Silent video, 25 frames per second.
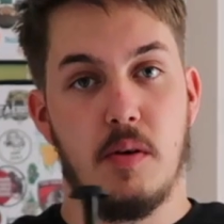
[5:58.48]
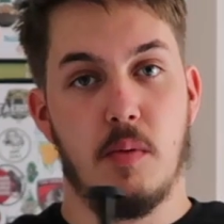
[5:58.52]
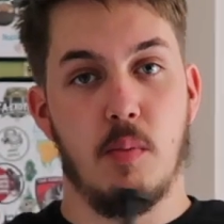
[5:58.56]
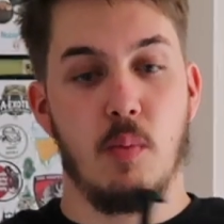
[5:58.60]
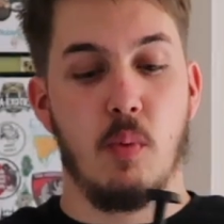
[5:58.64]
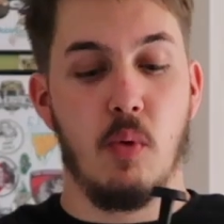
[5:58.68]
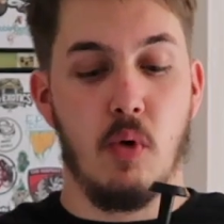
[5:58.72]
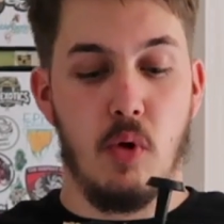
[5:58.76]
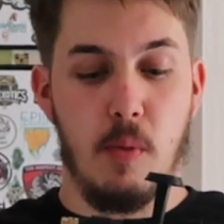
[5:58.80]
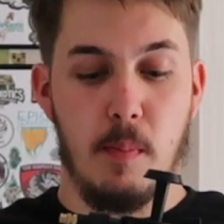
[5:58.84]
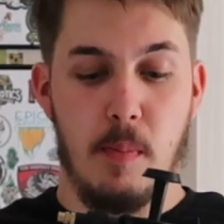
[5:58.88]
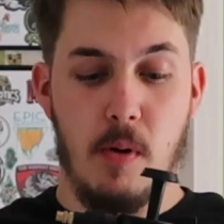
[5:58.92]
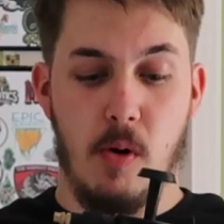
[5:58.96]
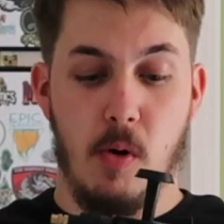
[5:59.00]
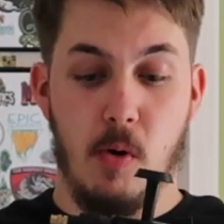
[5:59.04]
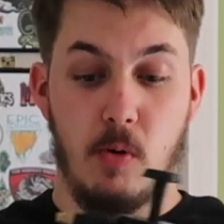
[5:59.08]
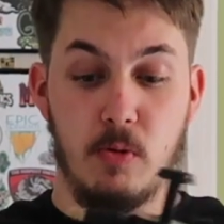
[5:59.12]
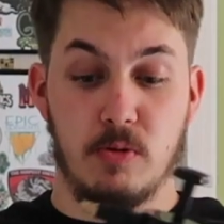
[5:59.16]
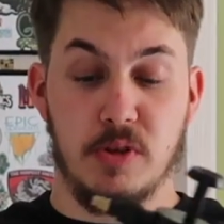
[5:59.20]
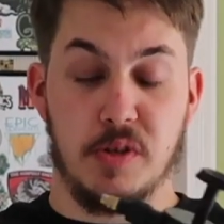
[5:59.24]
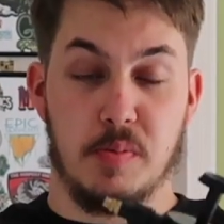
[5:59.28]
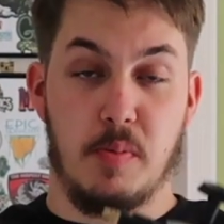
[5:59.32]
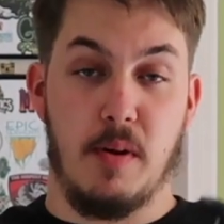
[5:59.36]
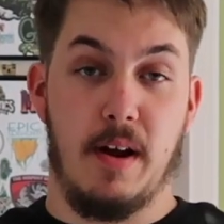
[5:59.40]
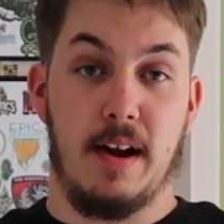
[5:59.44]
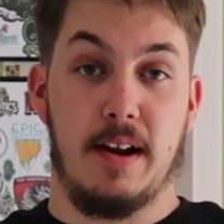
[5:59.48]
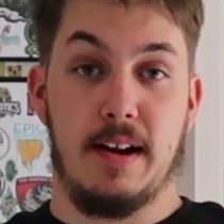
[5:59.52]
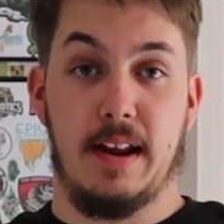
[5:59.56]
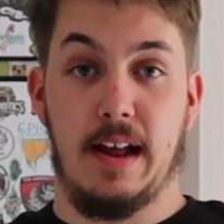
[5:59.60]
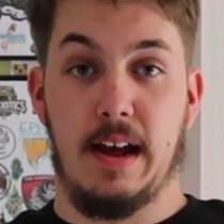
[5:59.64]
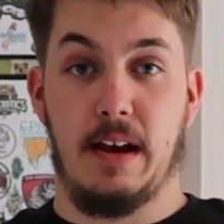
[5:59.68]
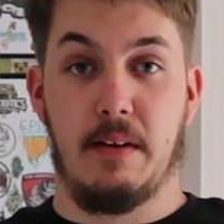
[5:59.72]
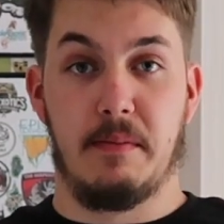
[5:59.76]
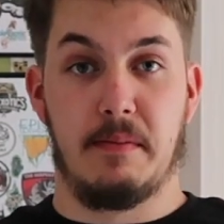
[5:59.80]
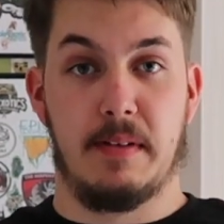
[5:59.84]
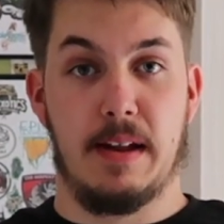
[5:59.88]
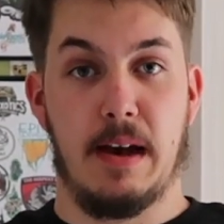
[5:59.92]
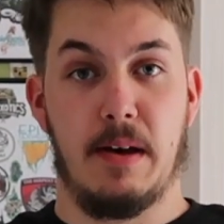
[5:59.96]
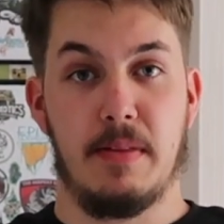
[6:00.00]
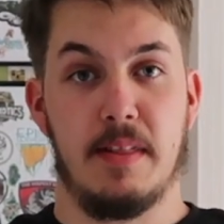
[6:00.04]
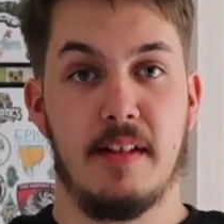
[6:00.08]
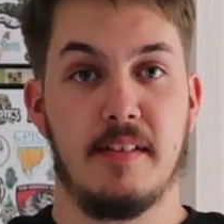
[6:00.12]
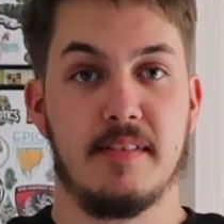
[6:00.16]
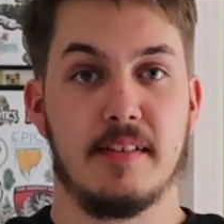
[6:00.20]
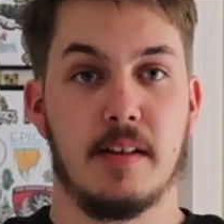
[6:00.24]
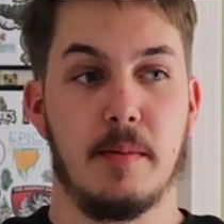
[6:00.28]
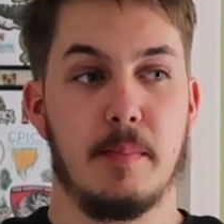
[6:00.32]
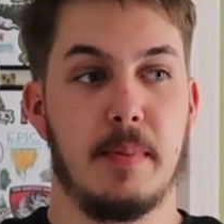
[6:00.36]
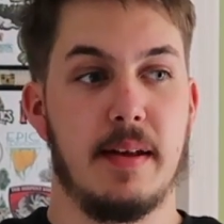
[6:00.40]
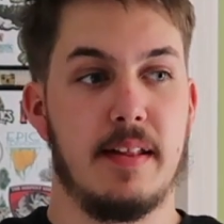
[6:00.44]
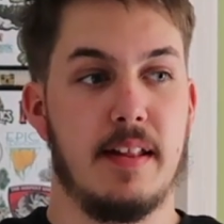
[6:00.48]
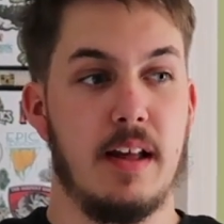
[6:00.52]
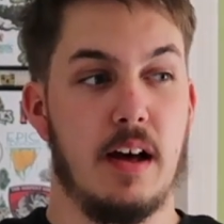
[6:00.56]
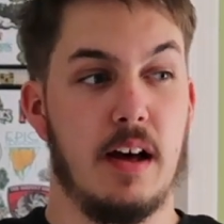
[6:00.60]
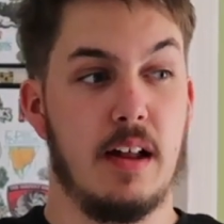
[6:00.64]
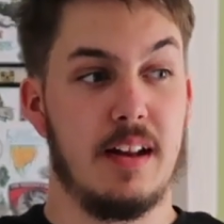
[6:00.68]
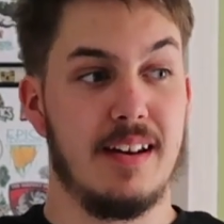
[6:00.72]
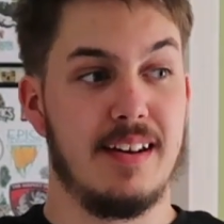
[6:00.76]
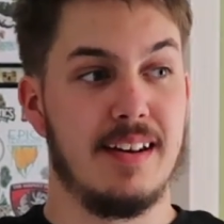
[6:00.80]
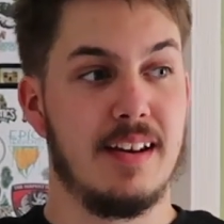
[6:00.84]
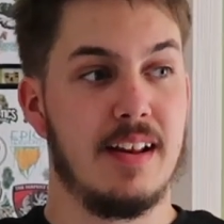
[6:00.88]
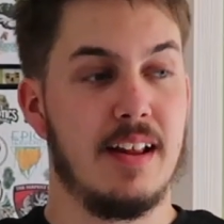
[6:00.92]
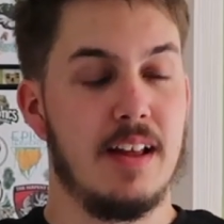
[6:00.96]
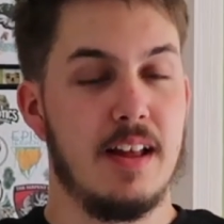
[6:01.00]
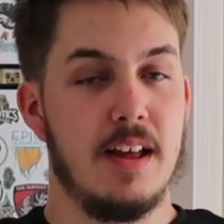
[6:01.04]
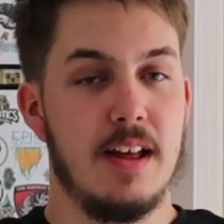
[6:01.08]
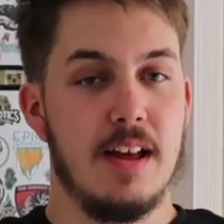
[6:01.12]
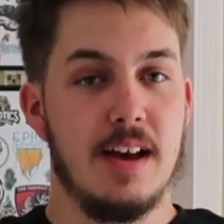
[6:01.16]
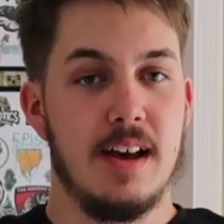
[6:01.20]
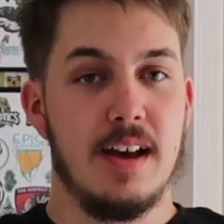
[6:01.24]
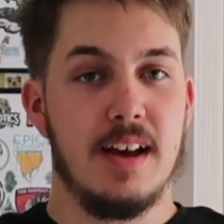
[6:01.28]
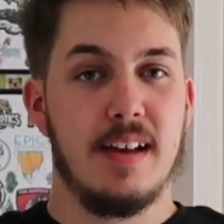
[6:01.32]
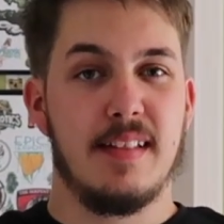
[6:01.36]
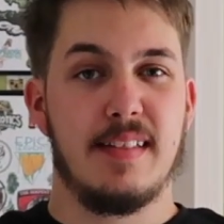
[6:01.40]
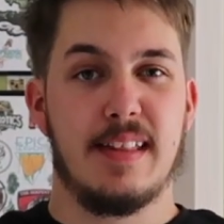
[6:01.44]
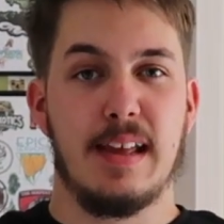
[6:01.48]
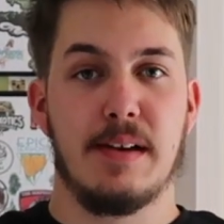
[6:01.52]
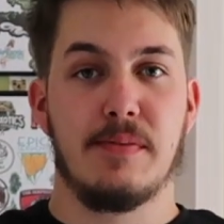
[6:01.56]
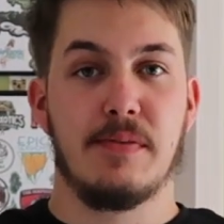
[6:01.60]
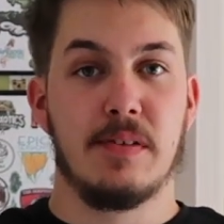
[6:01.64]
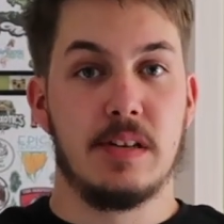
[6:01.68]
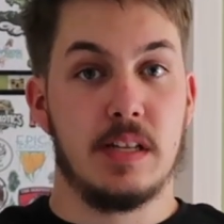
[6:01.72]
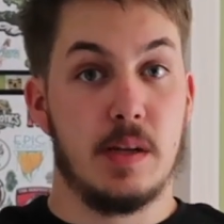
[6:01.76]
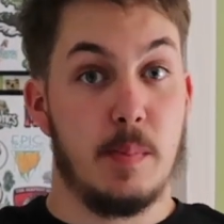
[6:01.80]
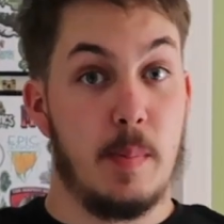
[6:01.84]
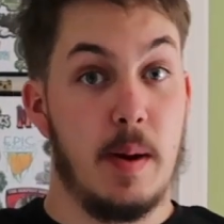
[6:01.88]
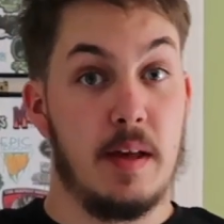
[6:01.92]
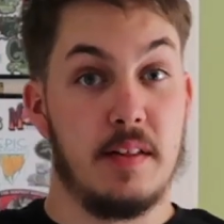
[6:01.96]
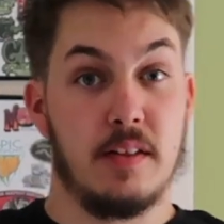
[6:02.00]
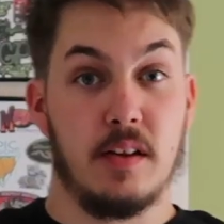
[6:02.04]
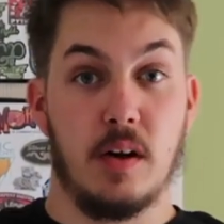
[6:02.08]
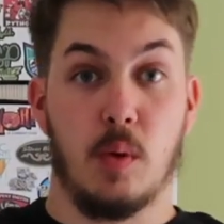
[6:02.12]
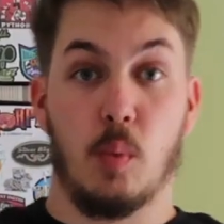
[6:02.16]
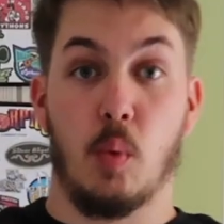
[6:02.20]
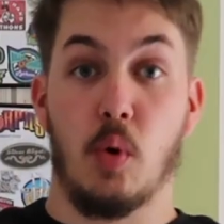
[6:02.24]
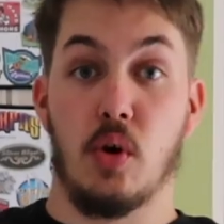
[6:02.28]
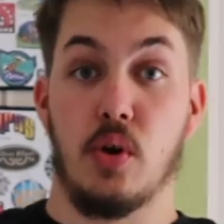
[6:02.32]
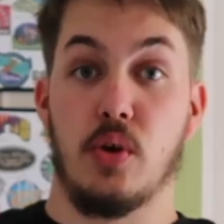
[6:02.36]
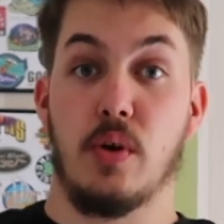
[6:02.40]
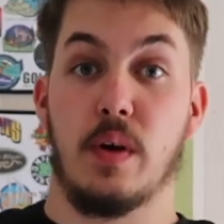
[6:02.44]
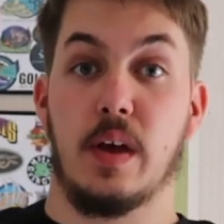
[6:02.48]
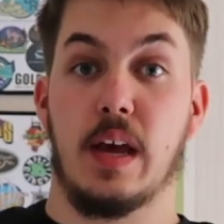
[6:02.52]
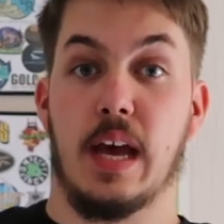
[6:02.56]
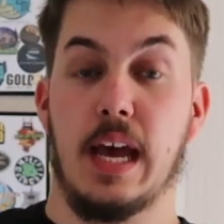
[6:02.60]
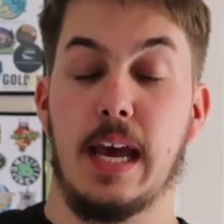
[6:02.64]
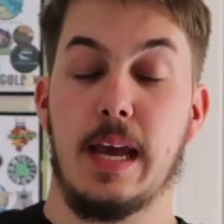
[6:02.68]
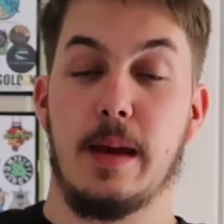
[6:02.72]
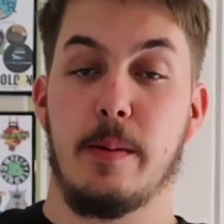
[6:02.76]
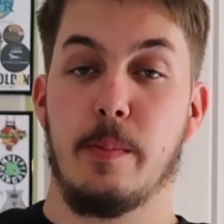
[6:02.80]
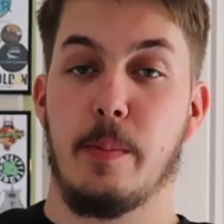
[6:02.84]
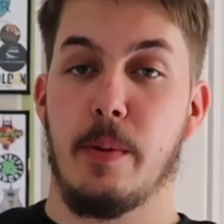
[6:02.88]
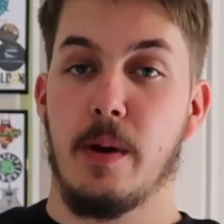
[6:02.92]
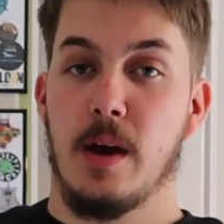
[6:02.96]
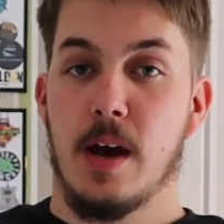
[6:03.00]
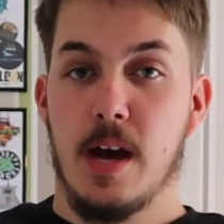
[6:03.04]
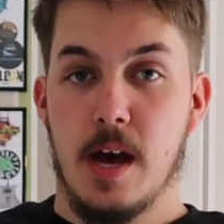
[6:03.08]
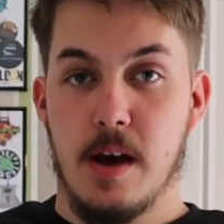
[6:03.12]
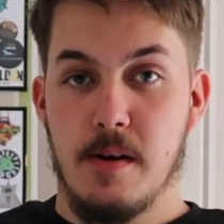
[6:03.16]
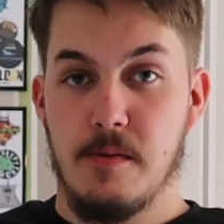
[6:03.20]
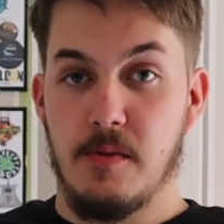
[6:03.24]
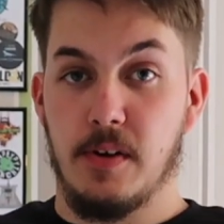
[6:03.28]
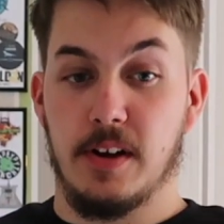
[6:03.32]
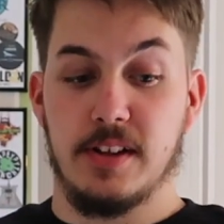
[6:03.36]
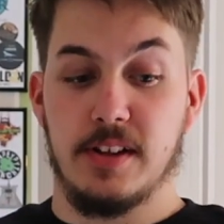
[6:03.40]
Water bottle spray down. Now this can be done different depending on what you keep. For